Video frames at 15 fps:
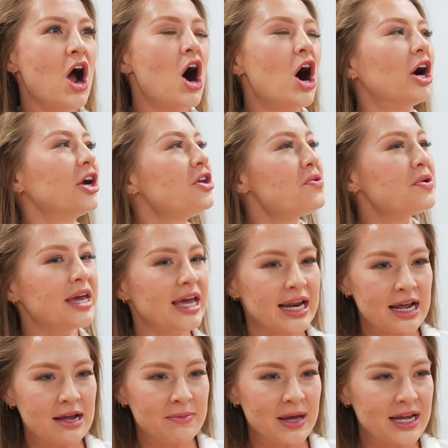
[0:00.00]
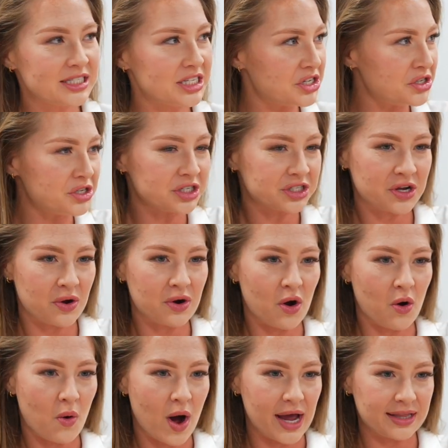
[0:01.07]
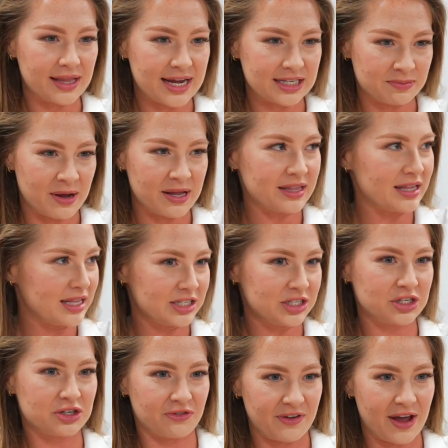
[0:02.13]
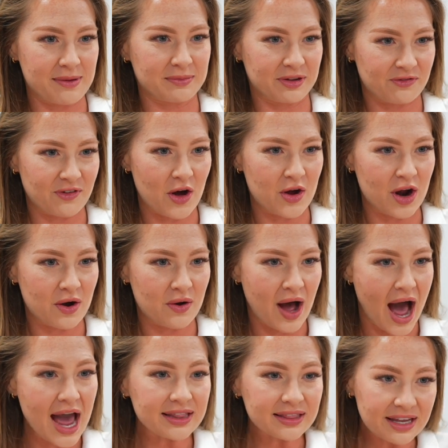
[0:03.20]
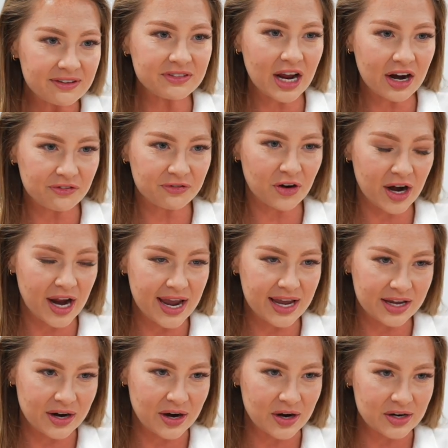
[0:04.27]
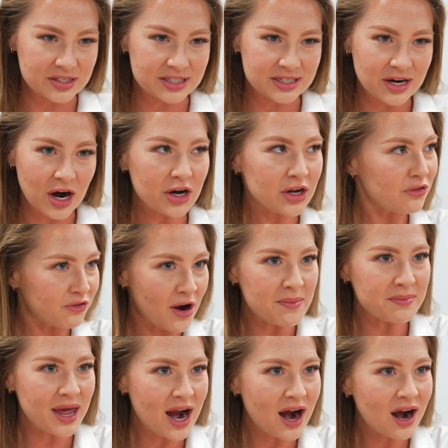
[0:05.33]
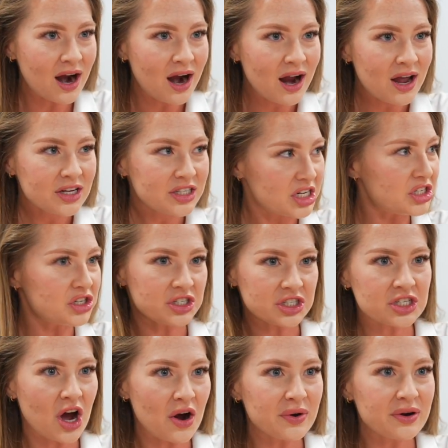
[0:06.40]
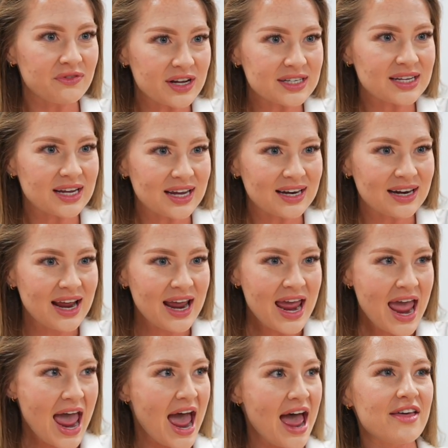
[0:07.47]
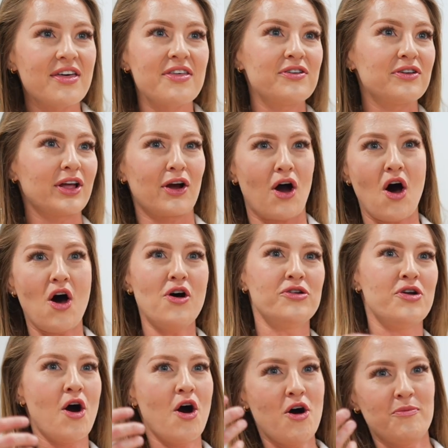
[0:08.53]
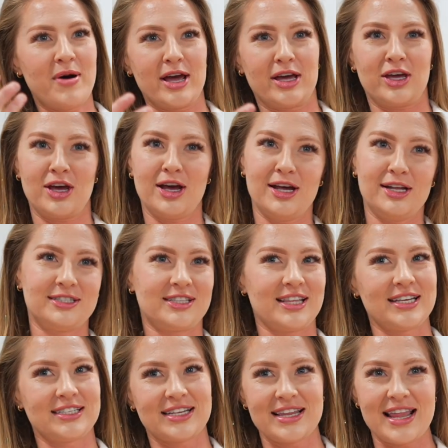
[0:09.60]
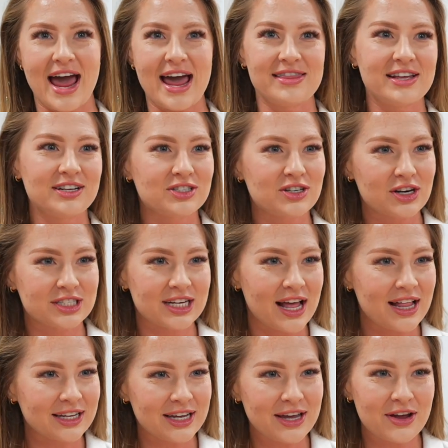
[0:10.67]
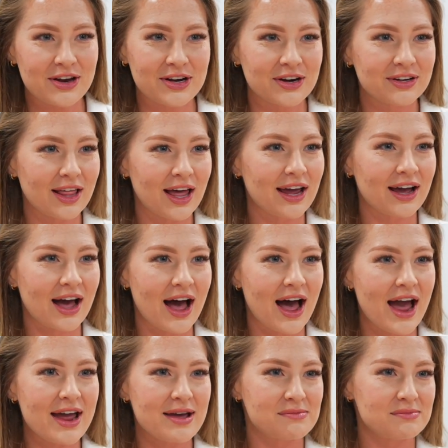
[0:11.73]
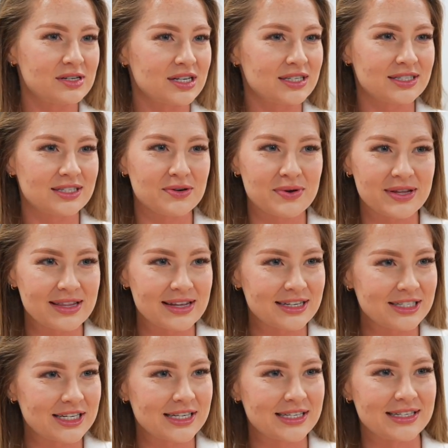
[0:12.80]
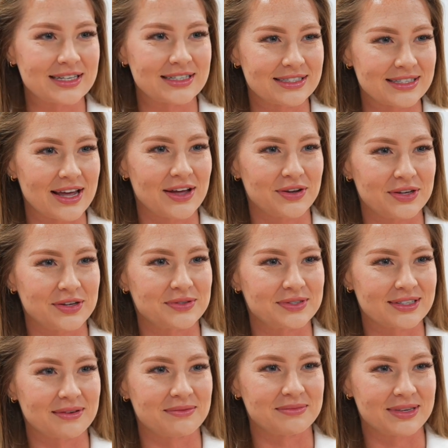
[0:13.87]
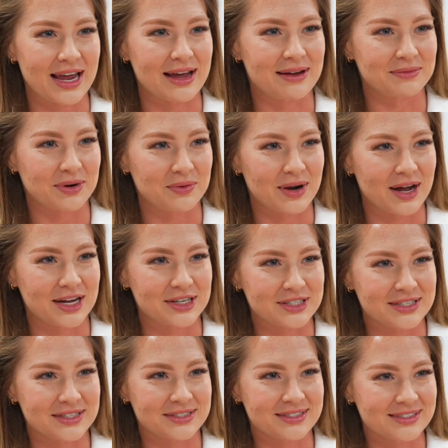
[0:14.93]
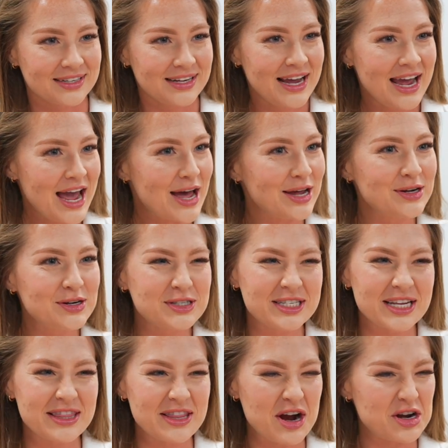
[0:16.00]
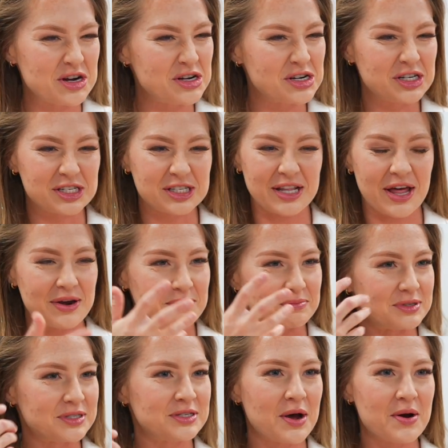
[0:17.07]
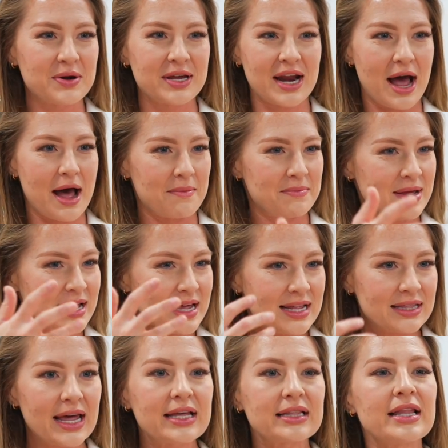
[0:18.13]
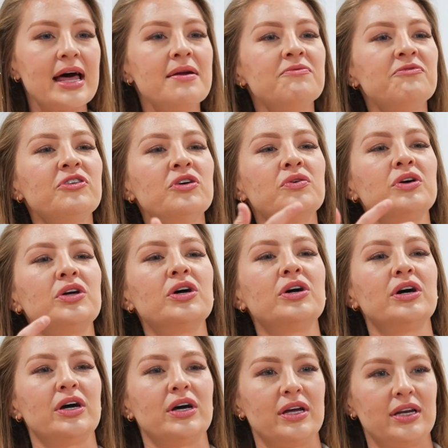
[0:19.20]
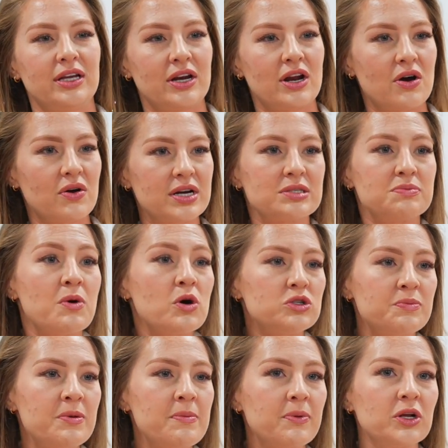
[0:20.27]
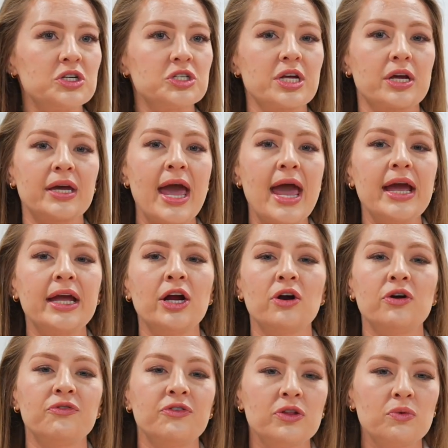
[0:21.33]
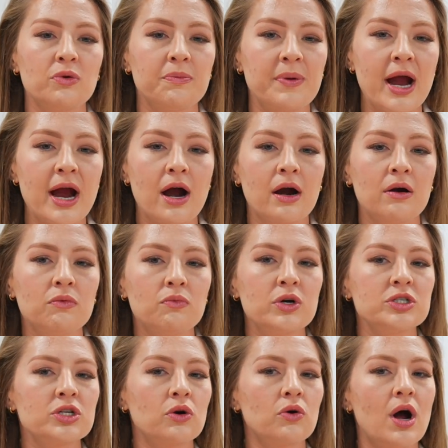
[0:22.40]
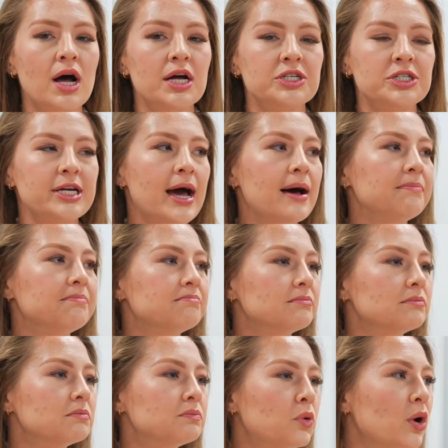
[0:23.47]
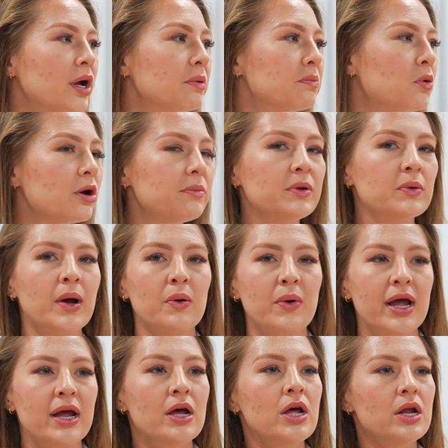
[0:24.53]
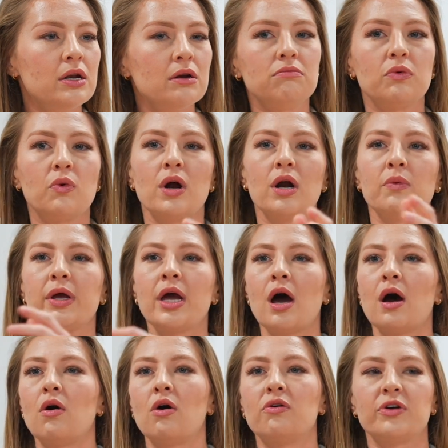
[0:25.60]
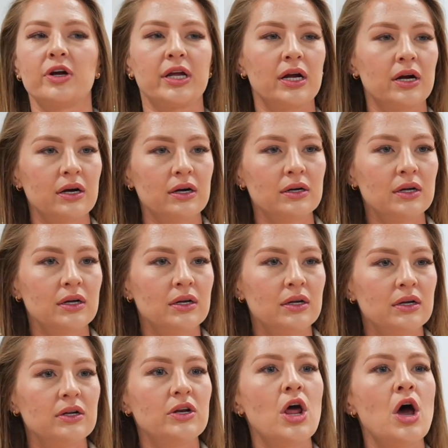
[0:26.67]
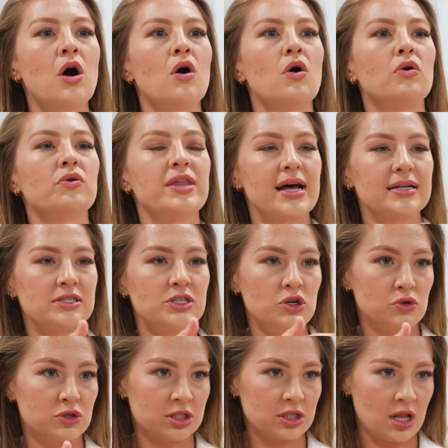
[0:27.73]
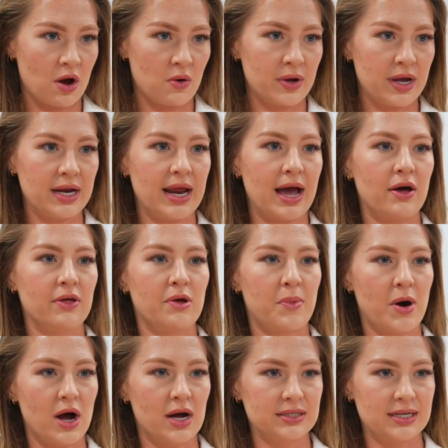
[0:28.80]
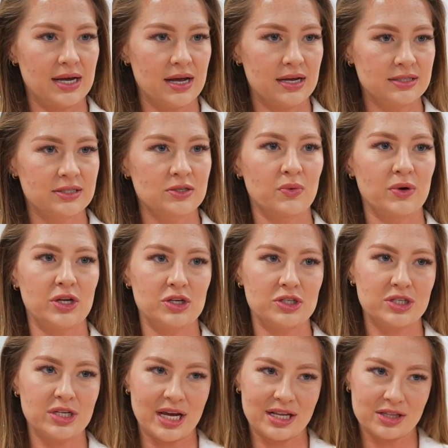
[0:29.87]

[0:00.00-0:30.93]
Are you kidding me? Did you just go to Hawaii last month and this is your family photo? I lived there for 8 years. Yeah. Are you from there? Did you just go and visit? And then they're like, "Oh no, my kids, this and that," and they start telling you, and you're like, "I am just doing this just to sell you some damn garages." And you're sitting there and you just letting them soak it up. Like, let them feel good, you know, because most people are just like, "Okay, here for the repair. Where's the garage? Yep, point me my way. Where do we go? Over here." No, that's you slowing down the process. So when you take